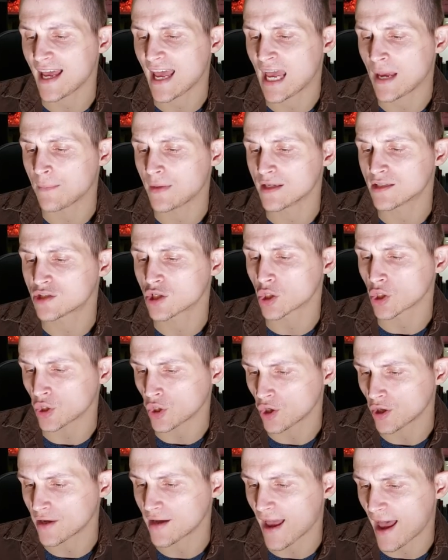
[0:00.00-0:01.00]
Amy to
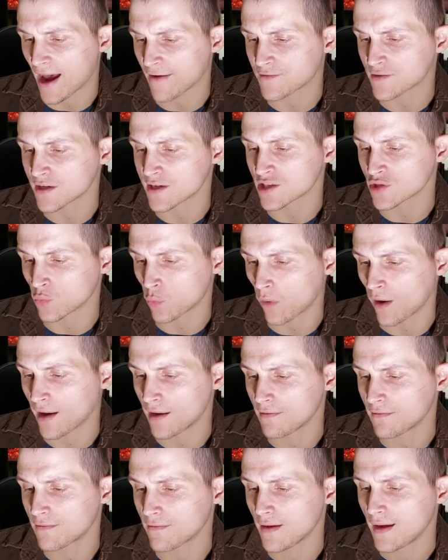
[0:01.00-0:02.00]
look after his
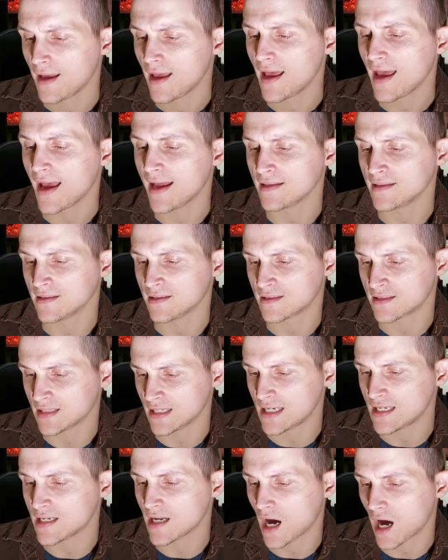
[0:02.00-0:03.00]
wife and
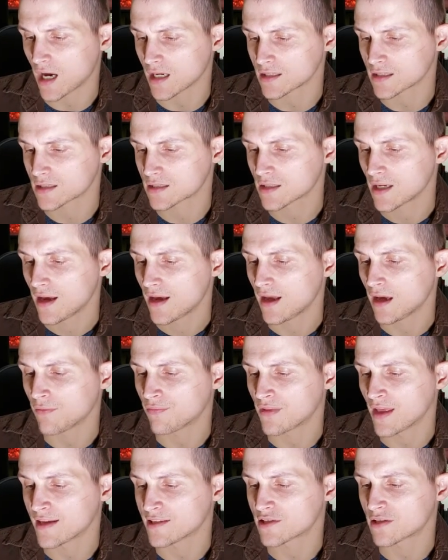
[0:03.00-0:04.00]
Zenas if
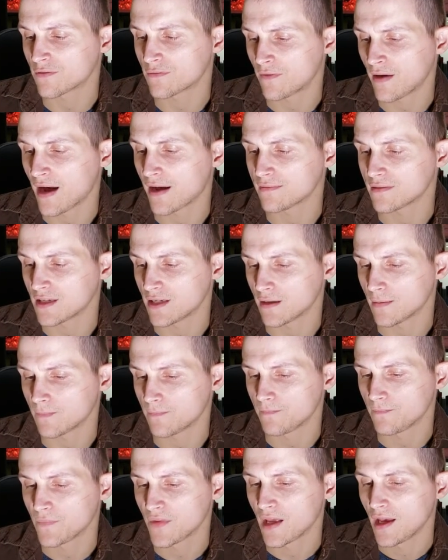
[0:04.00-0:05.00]
they survived him.
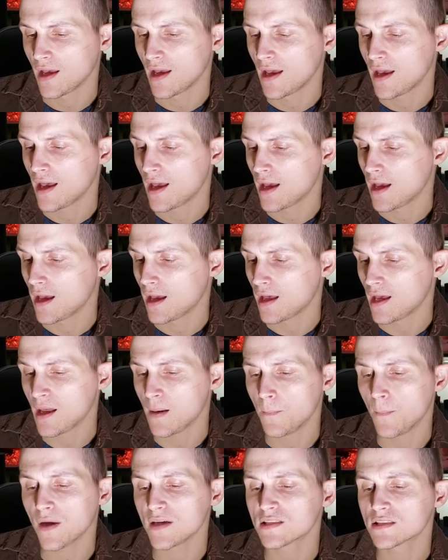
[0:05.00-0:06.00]
It
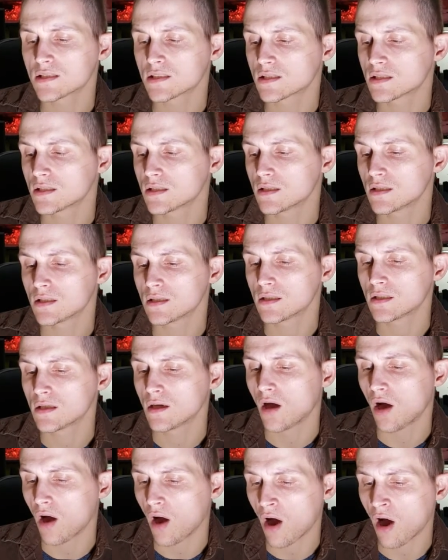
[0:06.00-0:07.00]
must
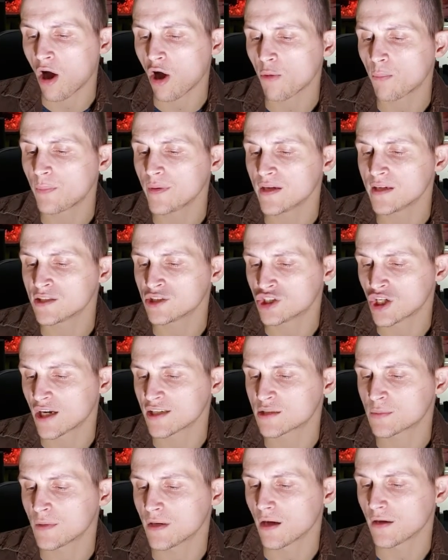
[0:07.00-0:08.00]
all be a
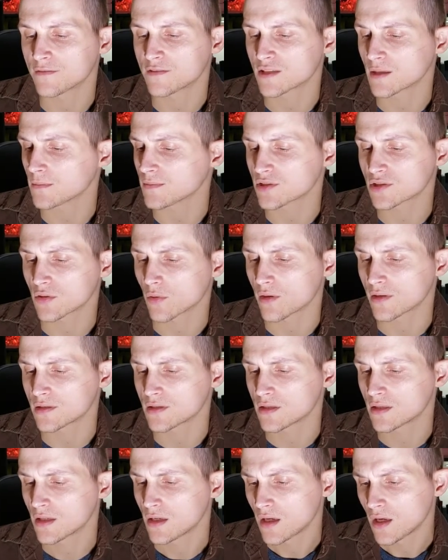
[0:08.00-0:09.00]
judgment of some
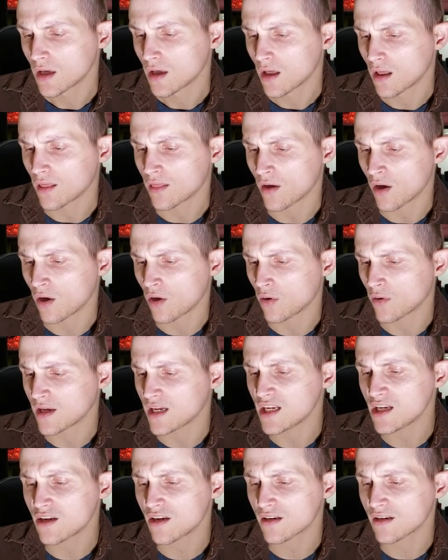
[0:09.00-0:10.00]
sort, though
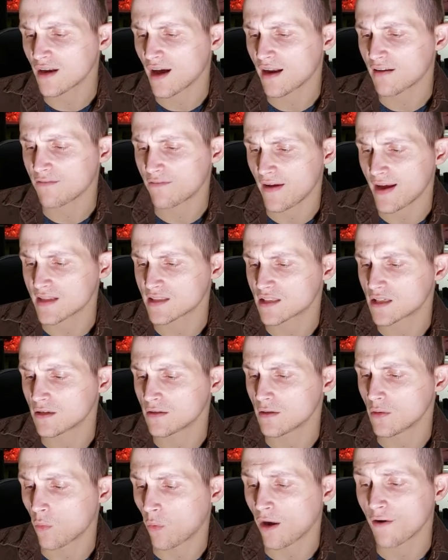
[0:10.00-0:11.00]
he could not
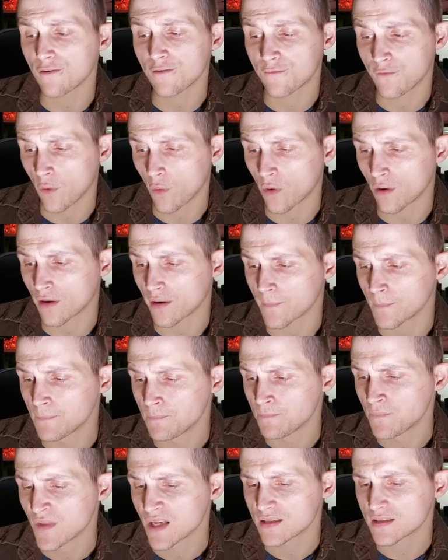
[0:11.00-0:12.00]
fancy what for,
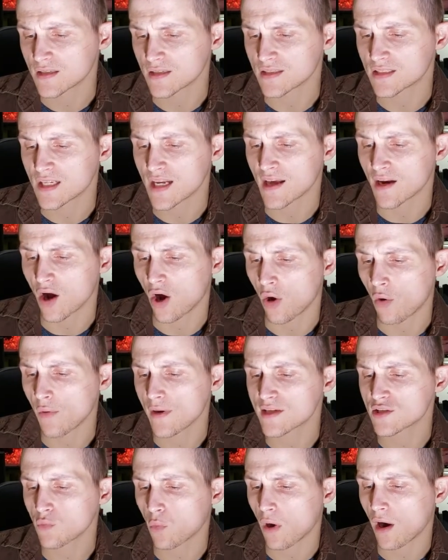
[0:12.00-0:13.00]
since he had
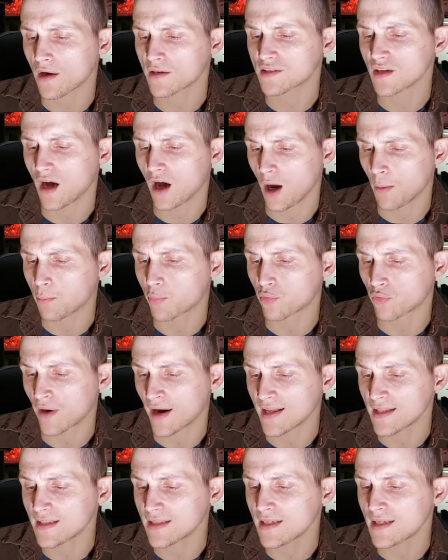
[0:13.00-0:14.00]
always walked
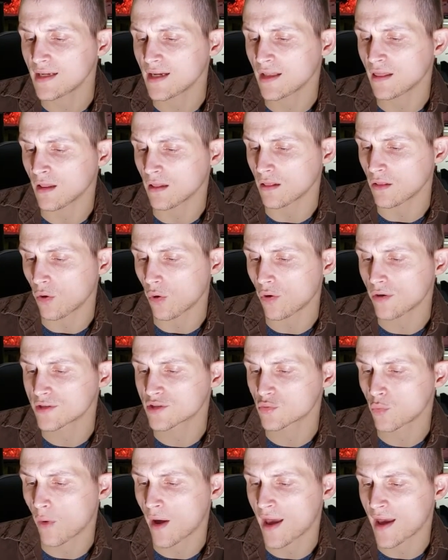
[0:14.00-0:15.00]
uprightly in the
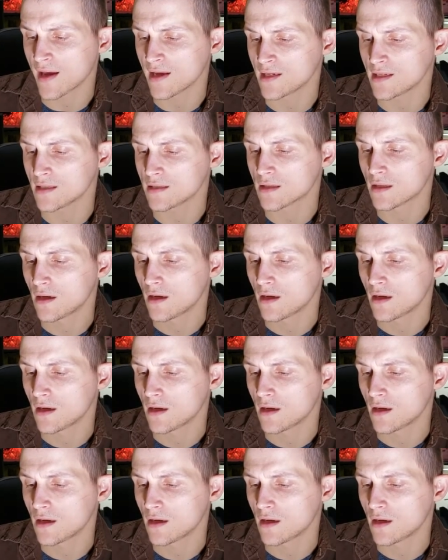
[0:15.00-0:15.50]
Lord's way